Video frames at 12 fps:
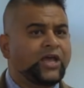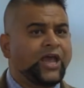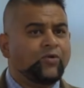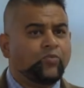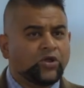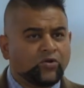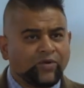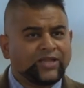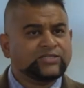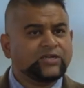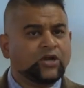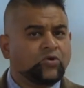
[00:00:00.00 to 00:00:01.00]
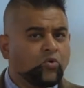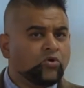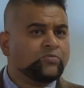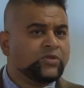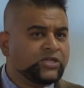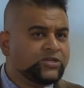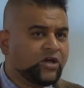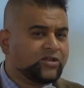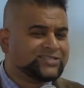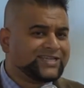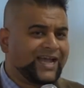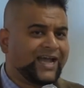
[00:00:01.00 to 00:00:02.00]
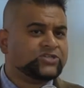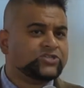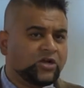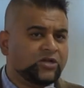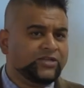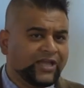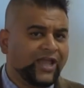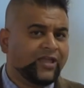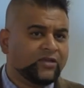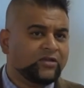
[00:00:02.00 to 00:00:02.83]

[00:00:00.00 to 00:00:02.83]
and we are raising $250,000 cash a day.